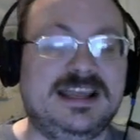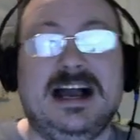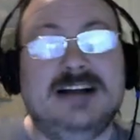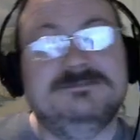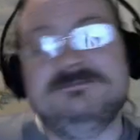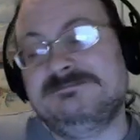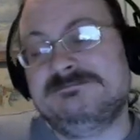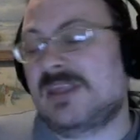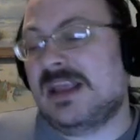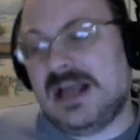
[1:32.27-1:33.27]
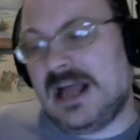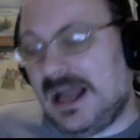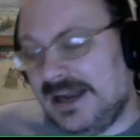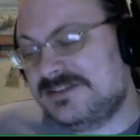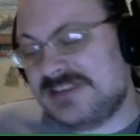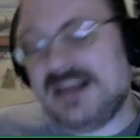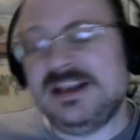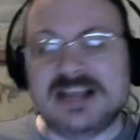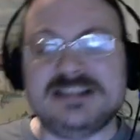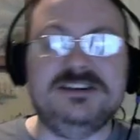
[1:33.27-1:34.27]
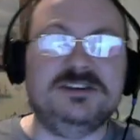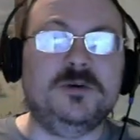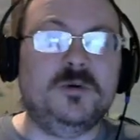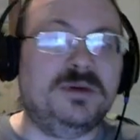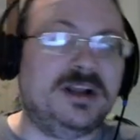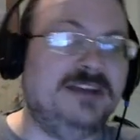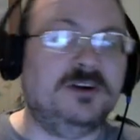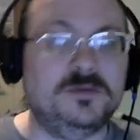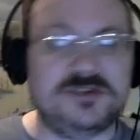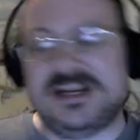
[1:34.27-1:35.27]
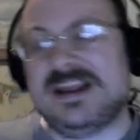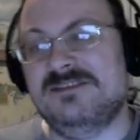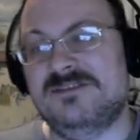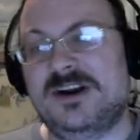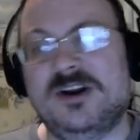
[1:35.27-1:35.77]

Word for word: Yeah. I'll be honest. I technically do, but I don't check it very